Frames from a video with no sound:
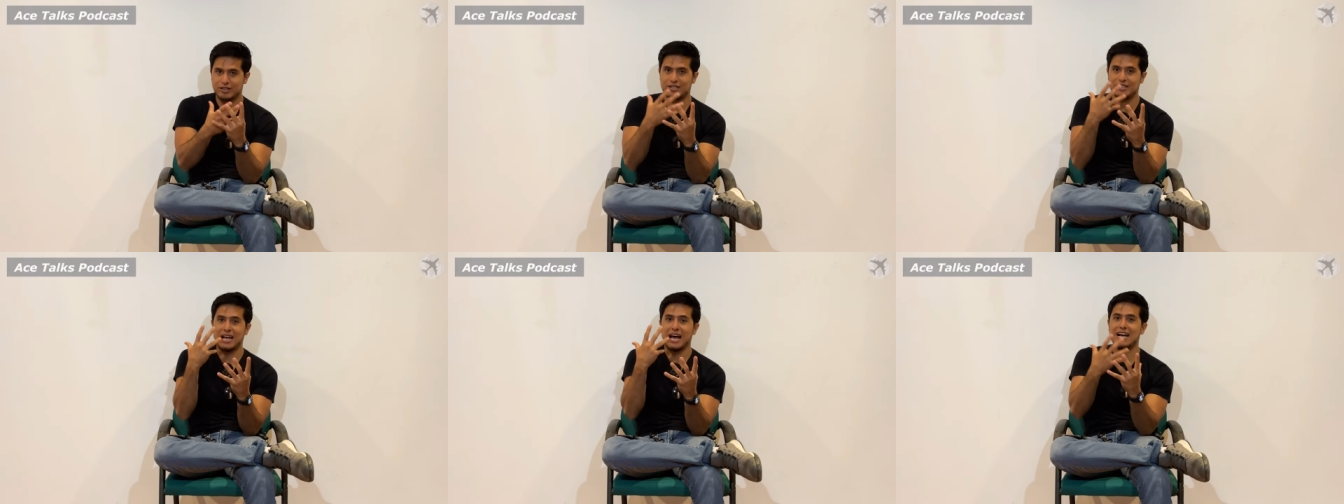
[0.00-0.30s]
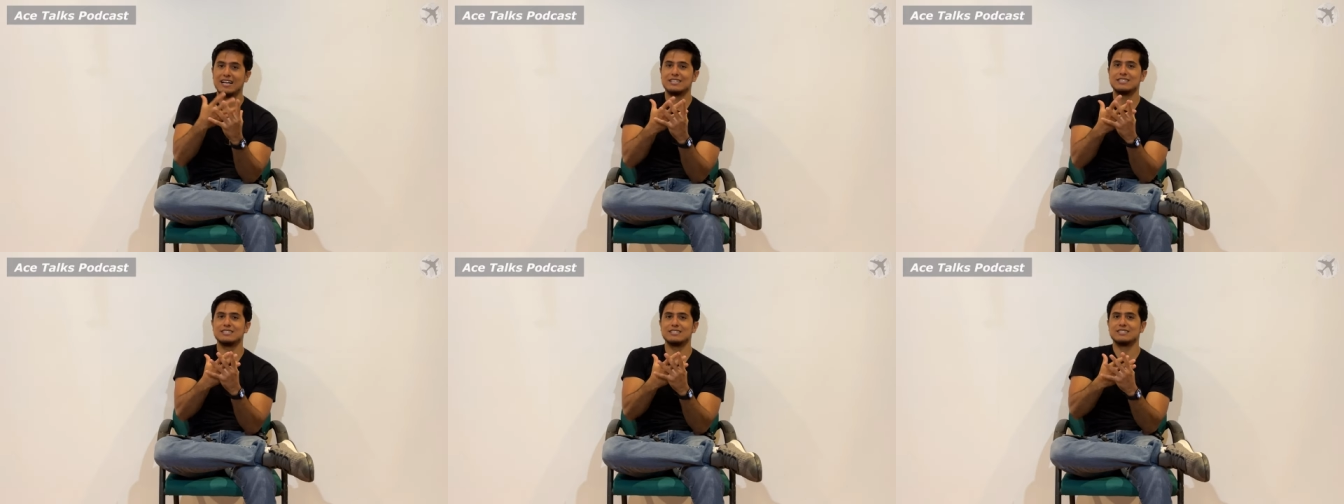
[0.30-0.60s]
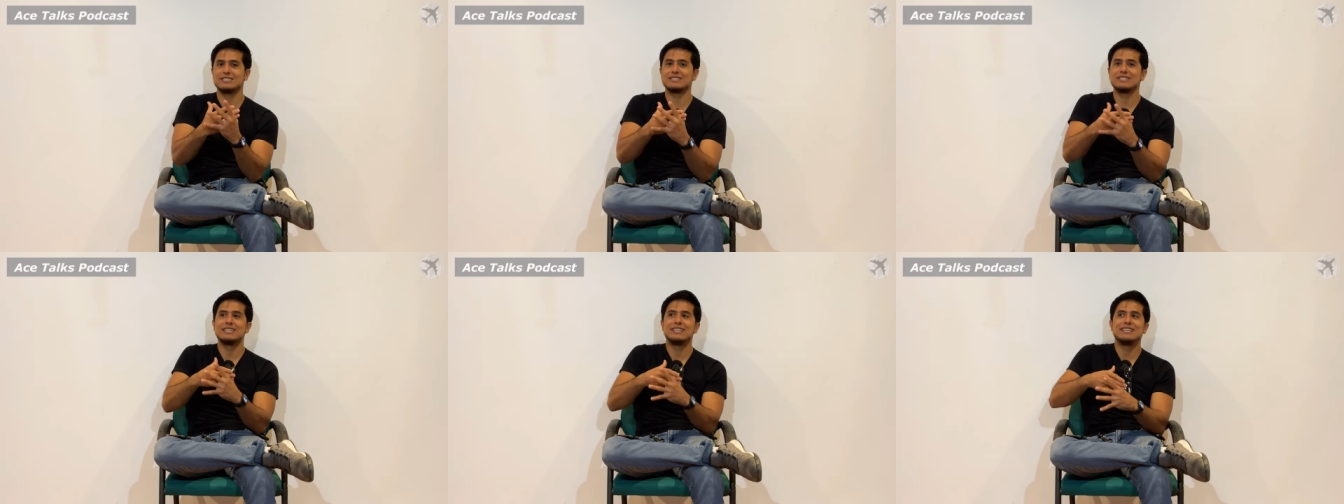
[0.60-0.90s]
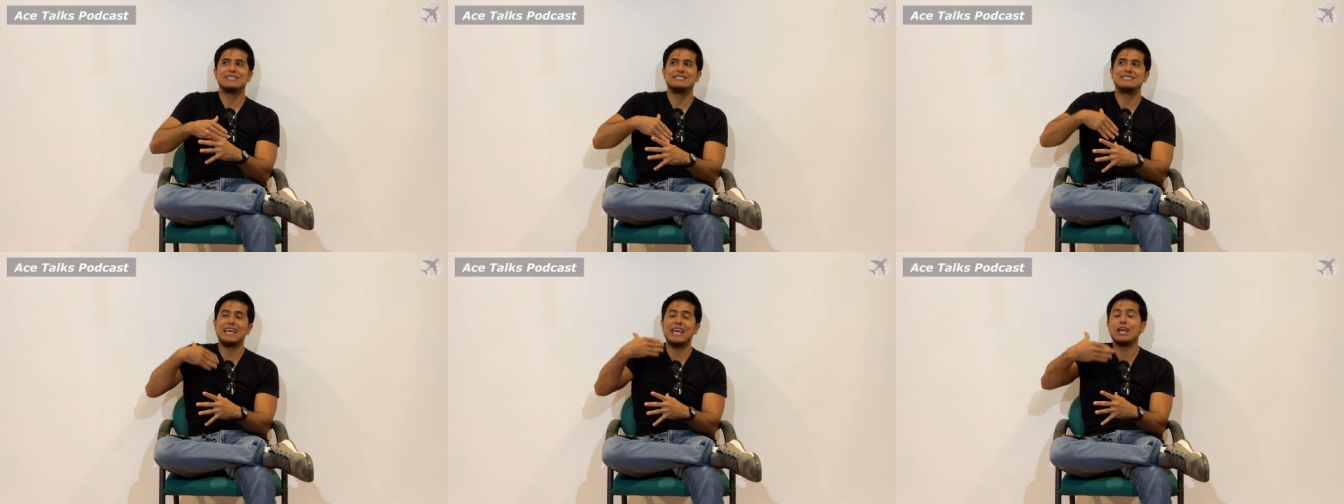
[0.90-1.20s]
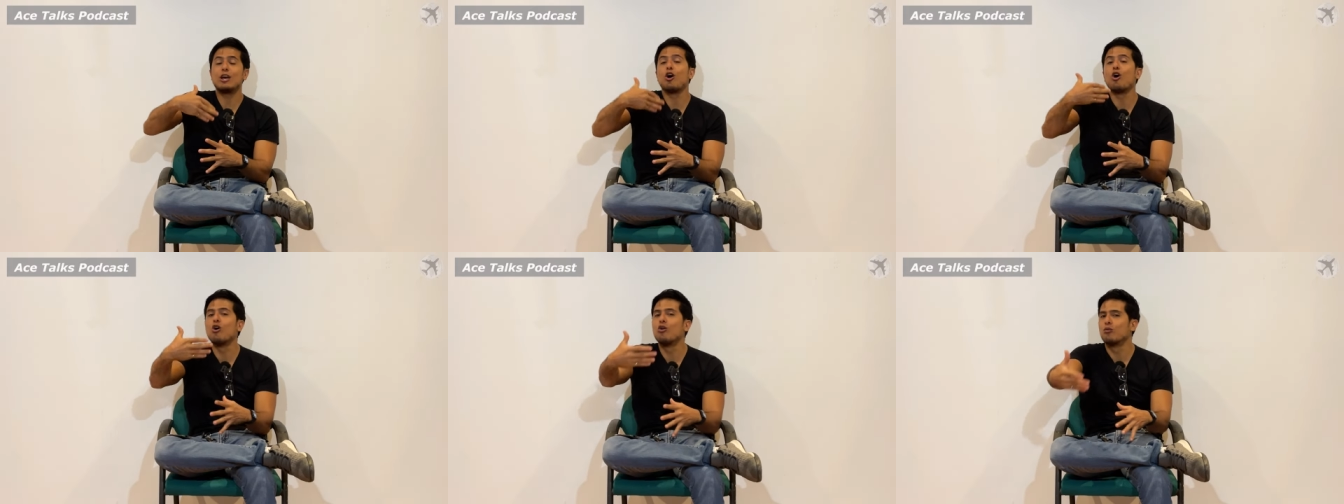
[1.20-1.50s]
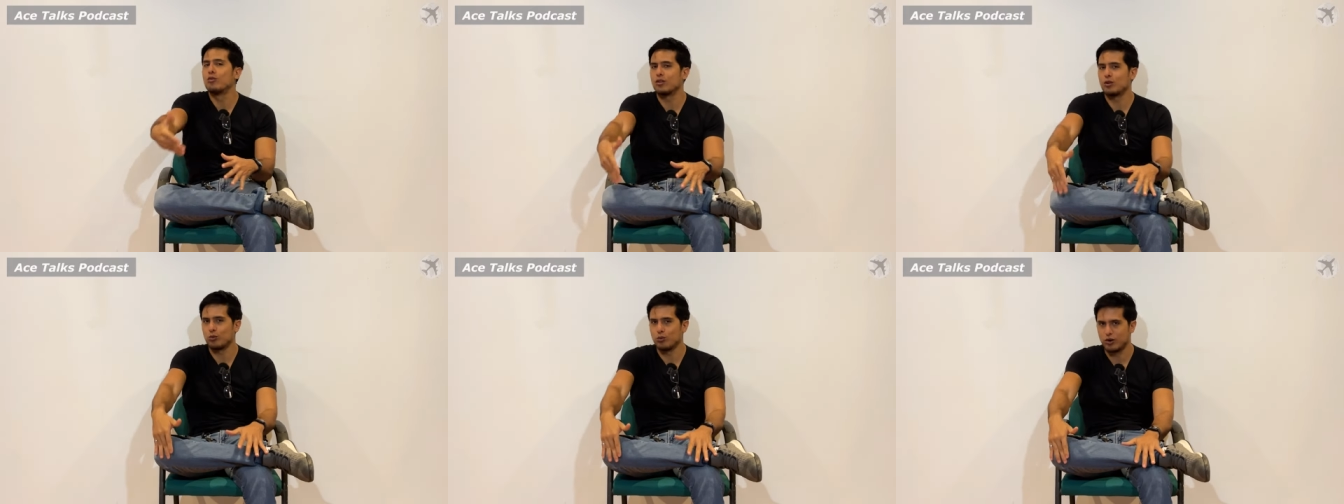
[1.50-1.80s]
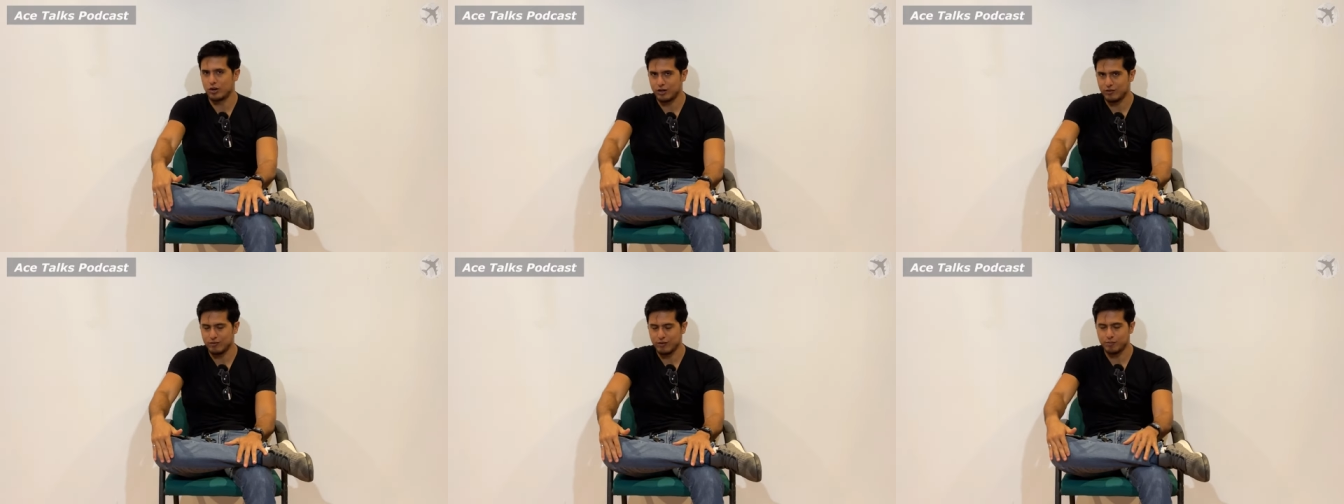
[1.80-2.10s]
not just take over the
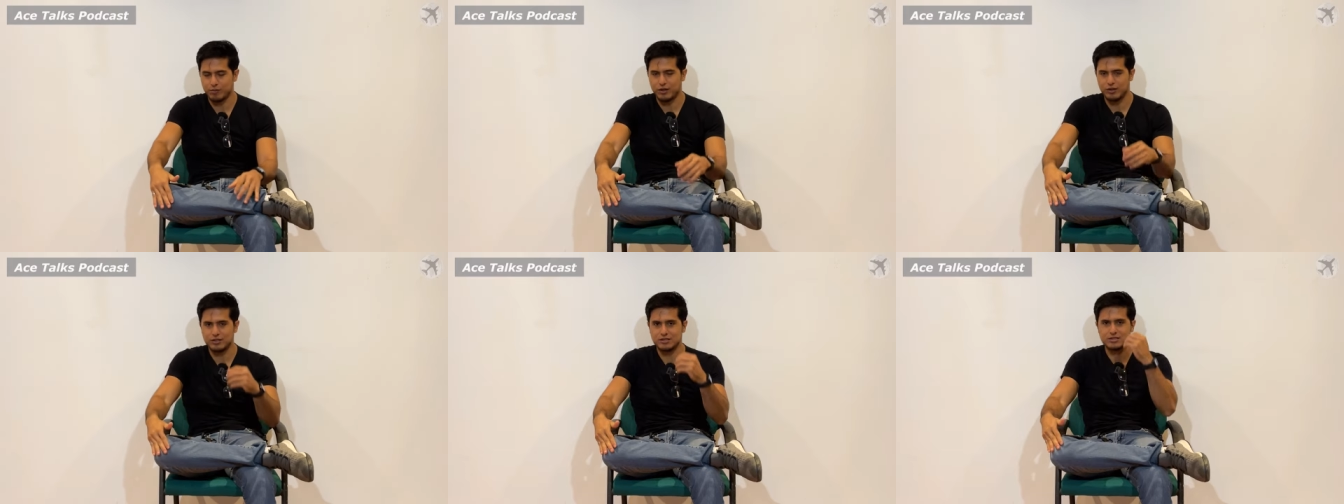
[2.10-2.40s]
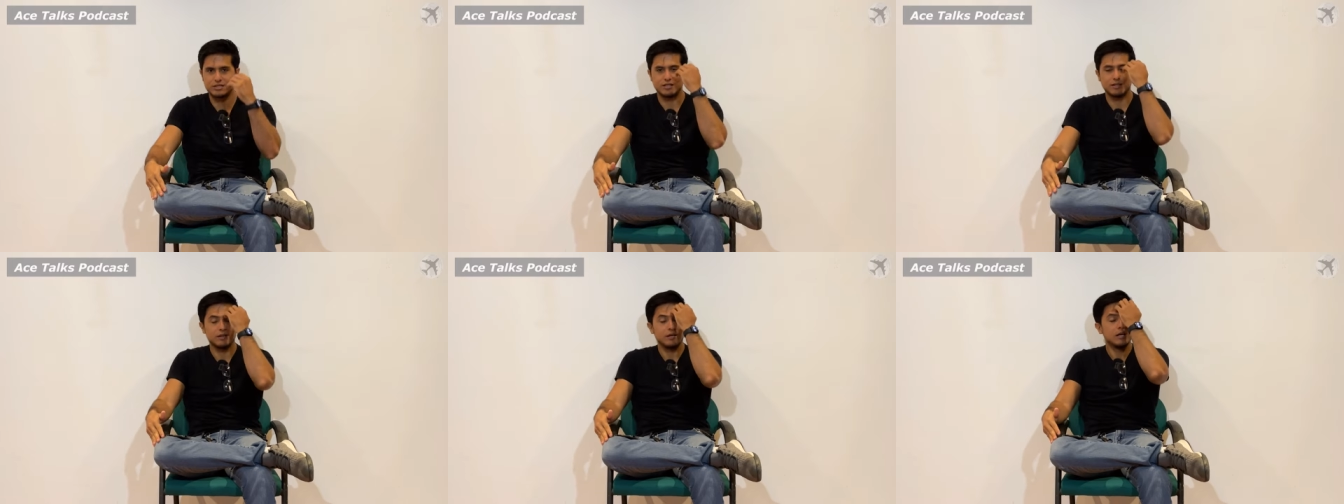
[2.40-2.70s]
work of a person.